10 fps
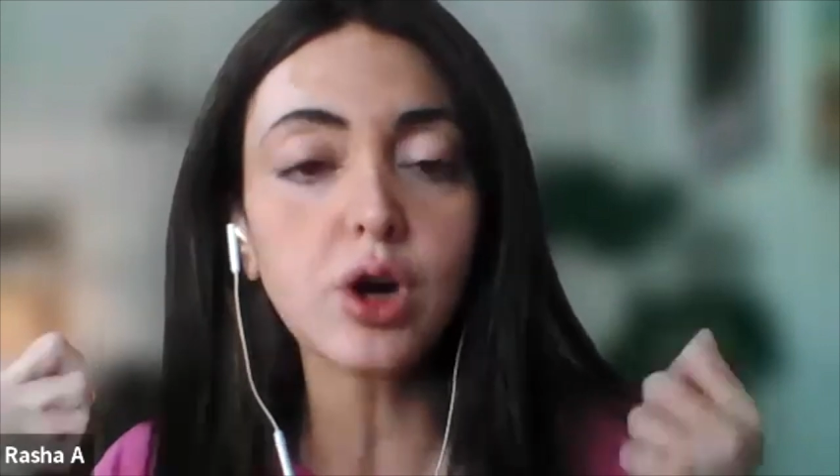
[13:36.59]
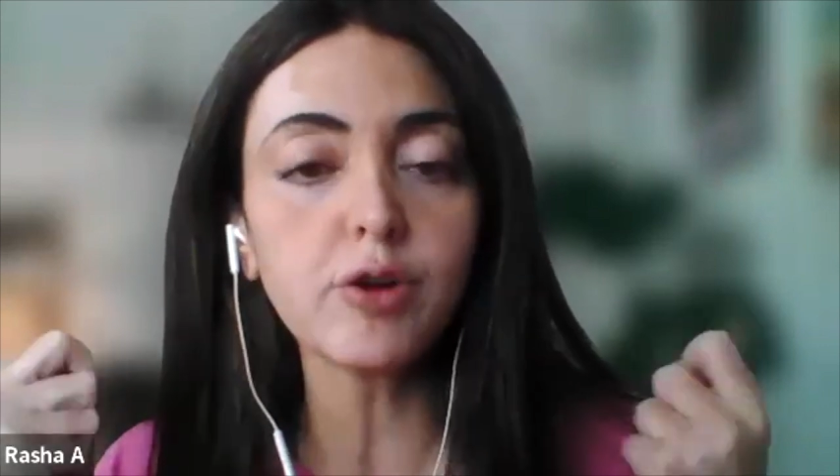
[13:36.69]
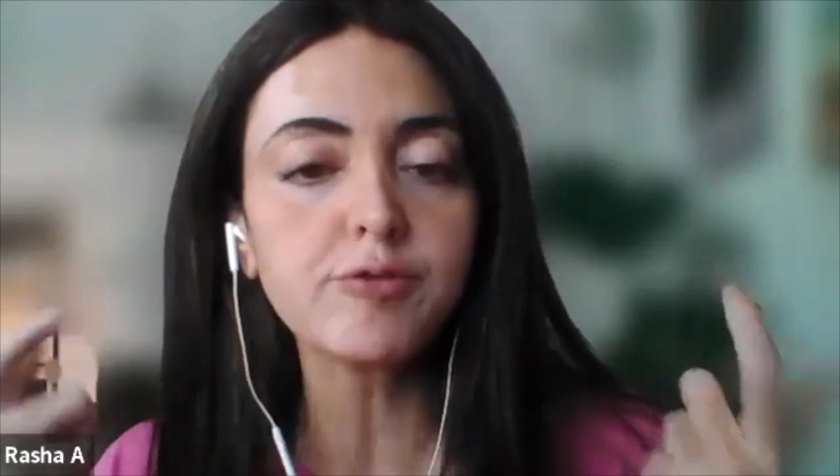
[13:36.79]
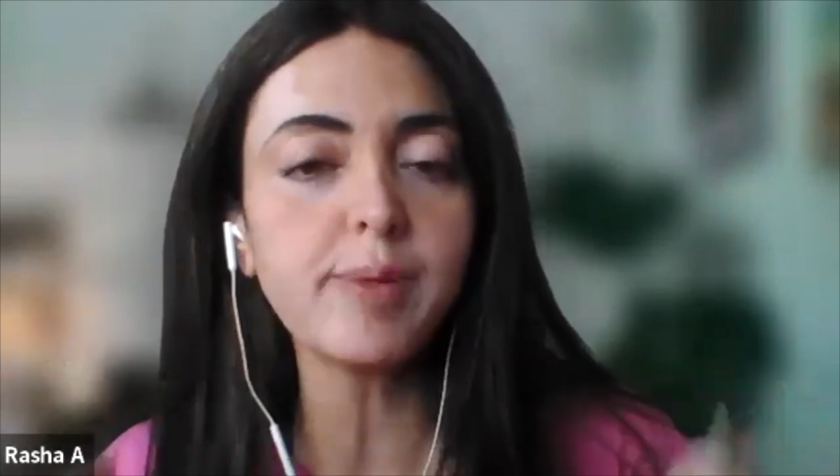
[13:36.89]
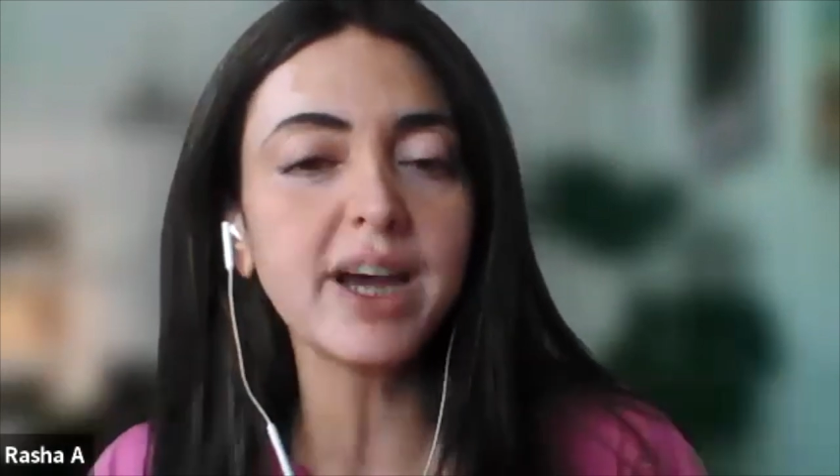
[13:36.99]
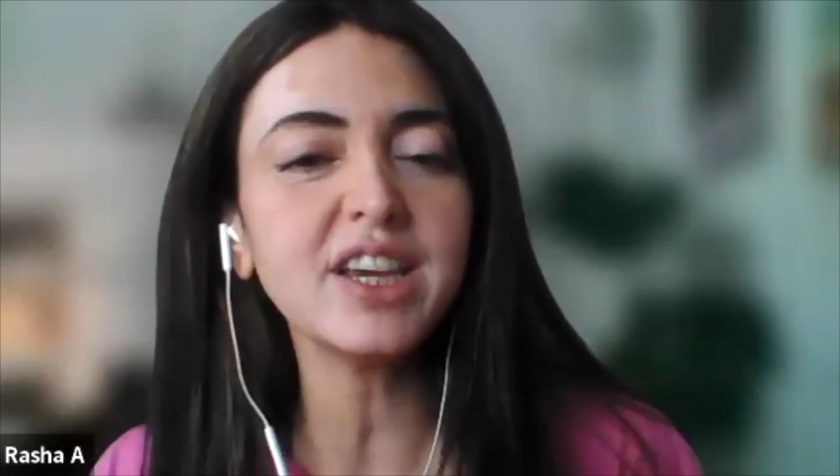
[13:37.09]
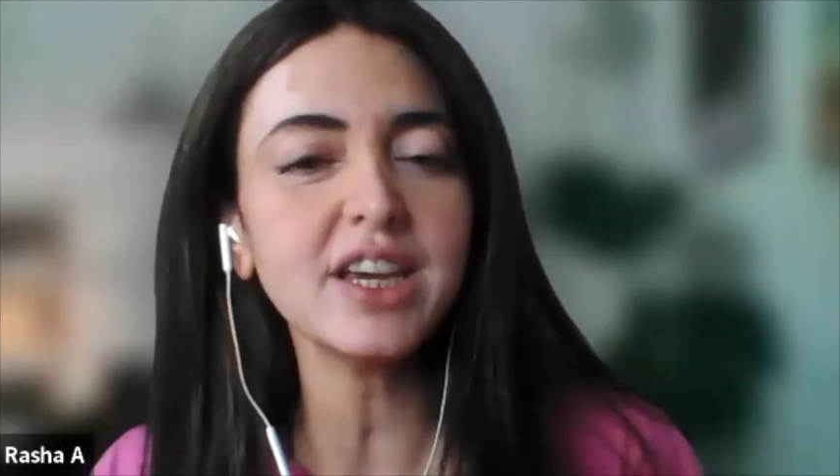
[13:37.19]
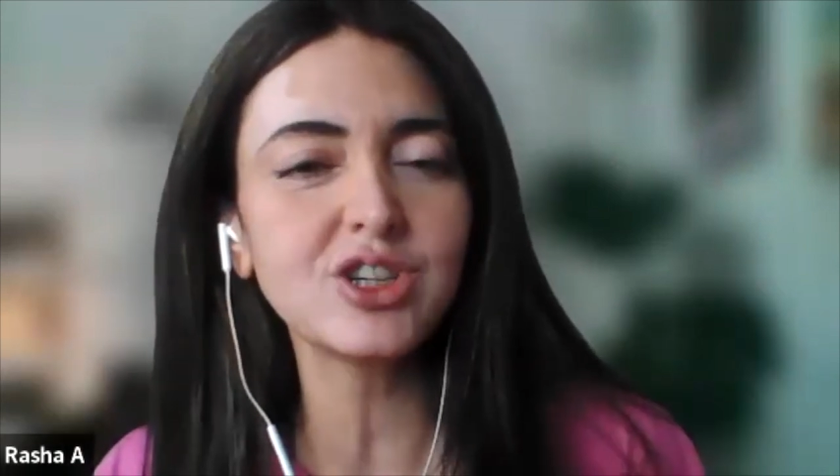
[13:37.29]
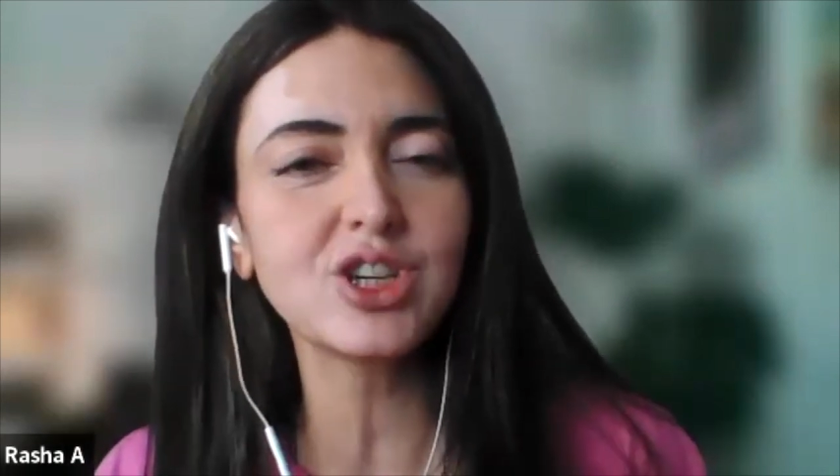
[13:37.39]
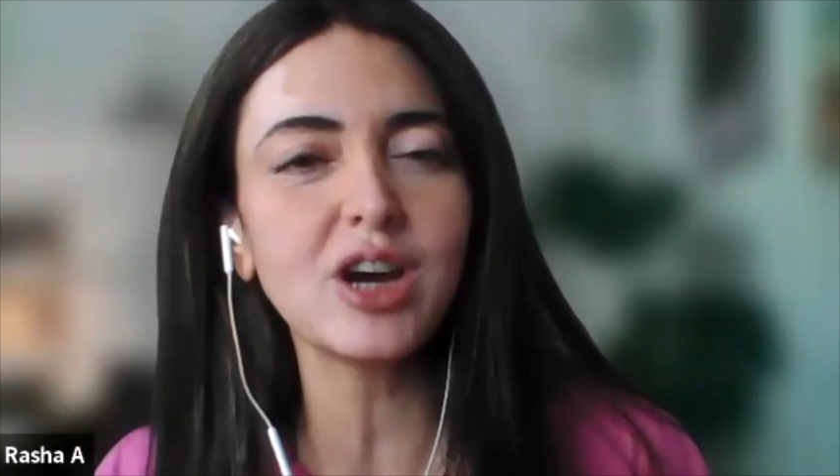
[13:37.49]
took off my
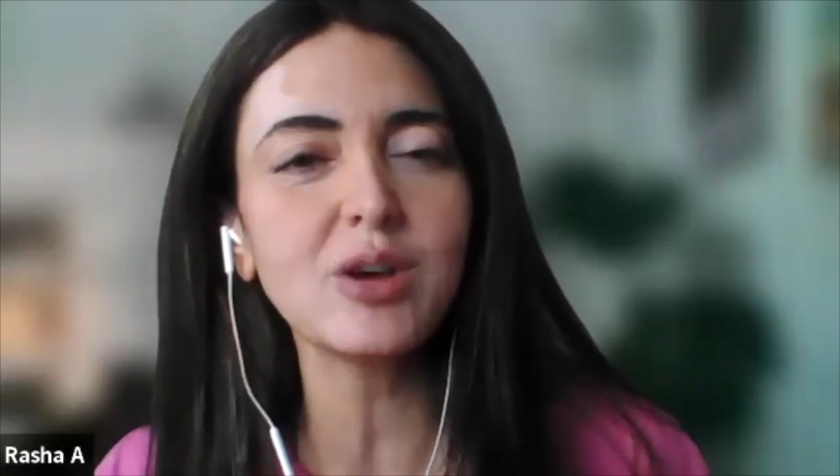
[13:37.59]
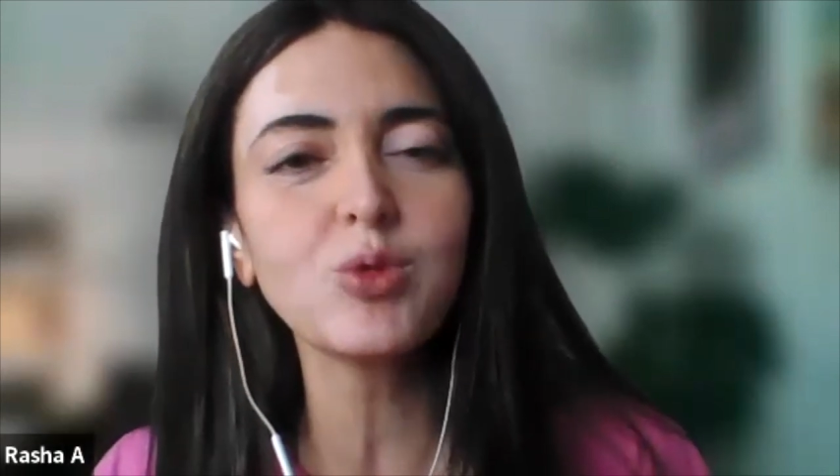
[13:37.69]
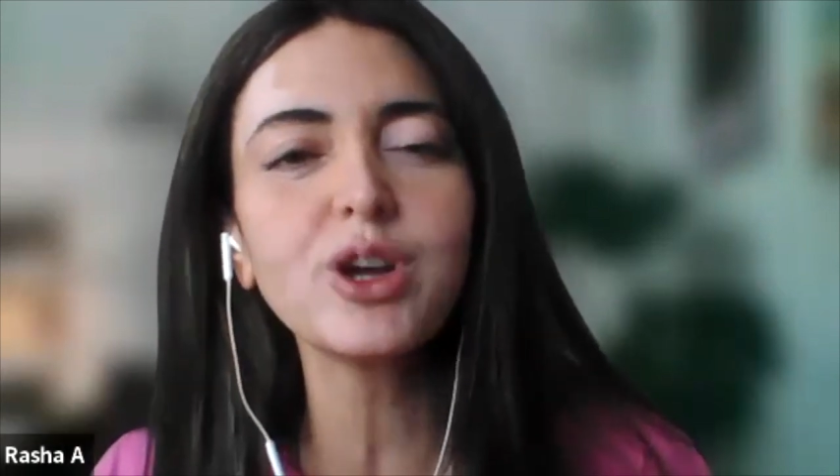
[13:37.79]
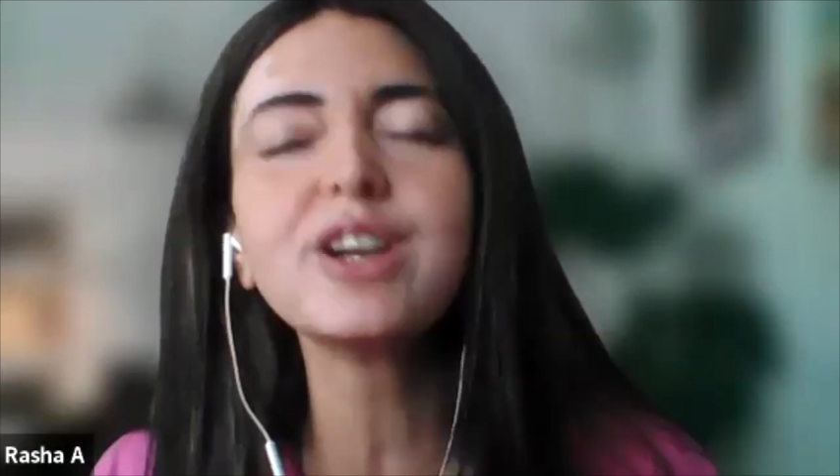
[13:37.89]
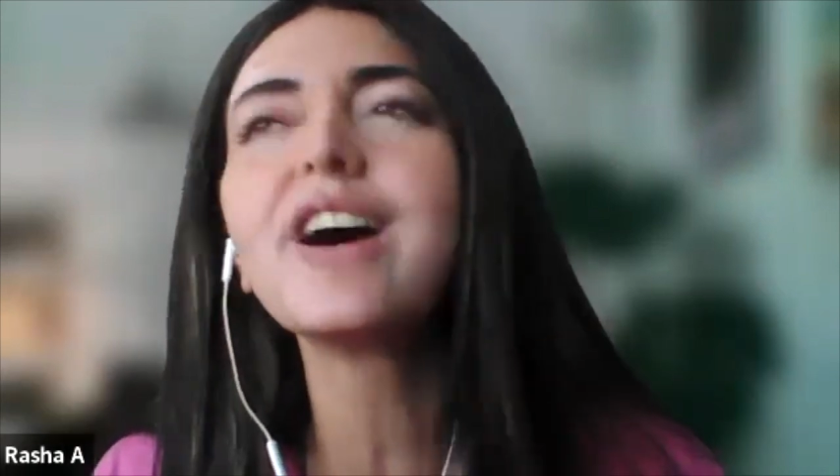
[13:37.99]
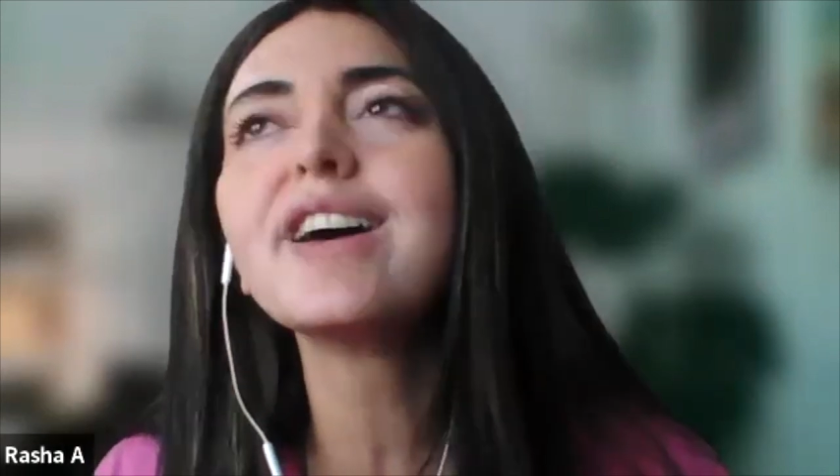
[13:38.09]
hijab when